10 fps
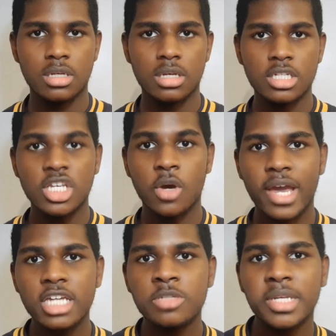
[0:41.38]
So,
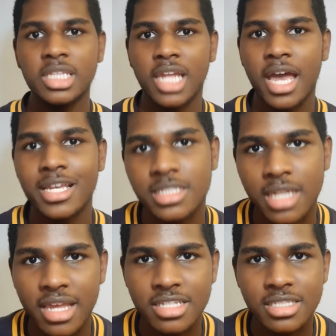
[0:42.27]
X-Men The Last
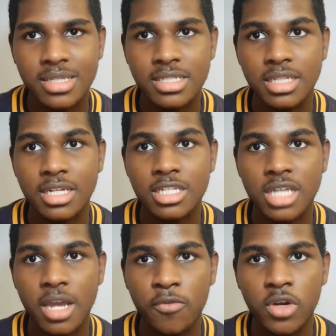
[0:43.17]
Stand sees the
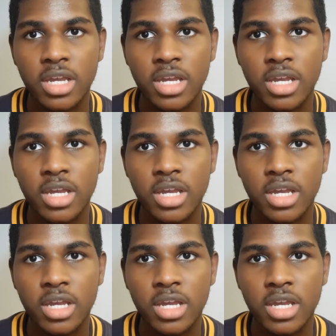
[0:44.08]
discovery